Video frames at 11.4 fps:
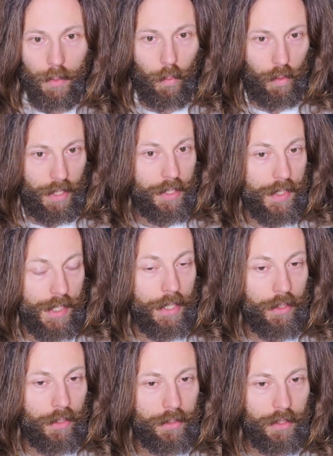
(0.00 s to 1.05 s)
It is
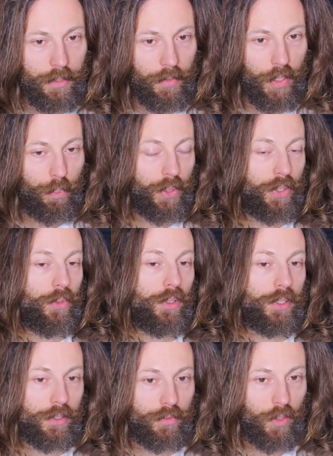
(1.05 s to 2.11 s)
anchored in a very
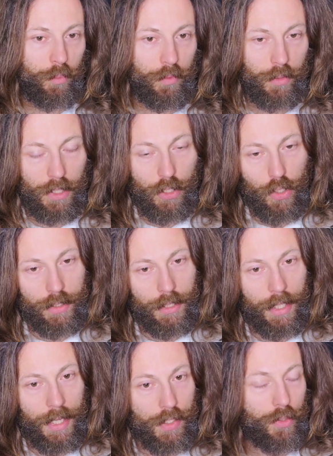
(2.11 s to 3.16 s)
peculiar form of religion that
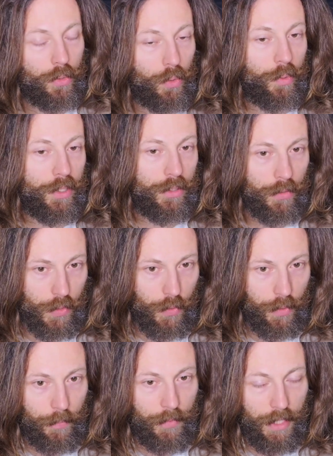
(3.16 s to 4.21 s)
has to do with
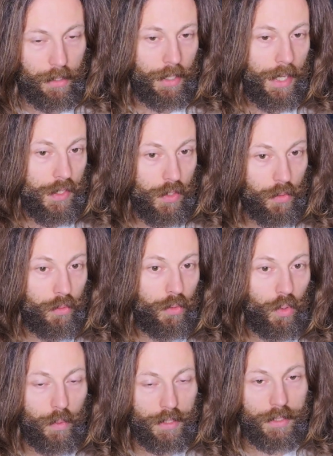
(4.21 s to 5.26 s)
industry. And it has to
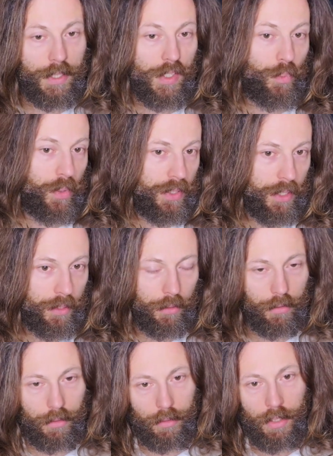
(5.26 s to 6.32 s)
do with this
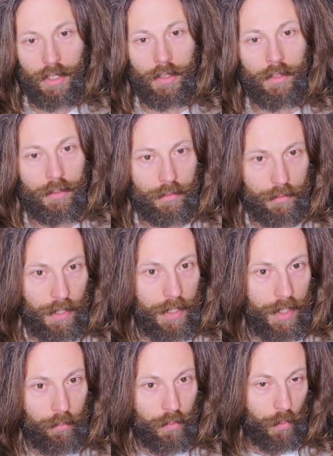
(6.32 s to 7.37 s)
particular
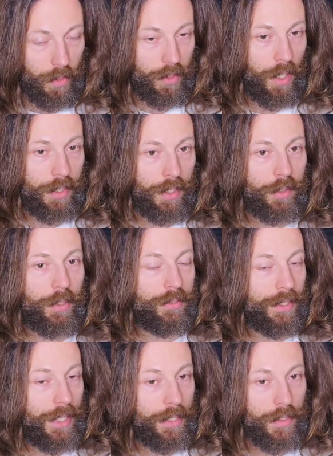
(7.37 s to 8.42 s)
time. We are talking about
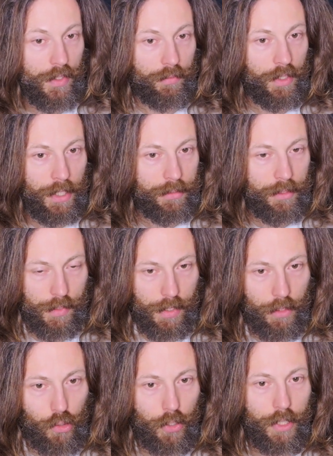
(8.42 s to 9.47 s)
the 80s of the 19th
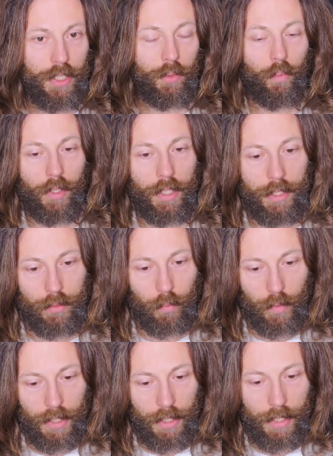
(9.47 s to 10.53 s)
century, when
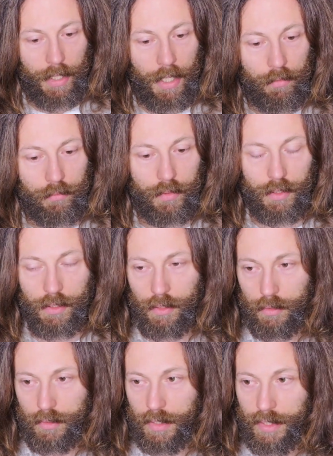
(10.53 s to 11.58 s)
we have
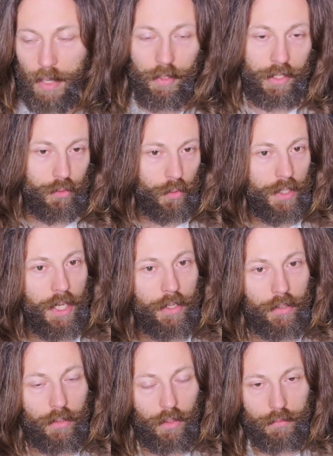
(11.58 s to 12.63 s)
the coming
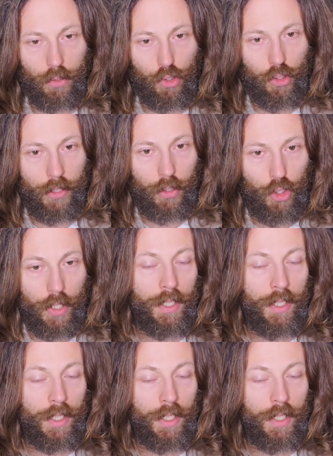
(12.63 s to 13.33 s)
together of the church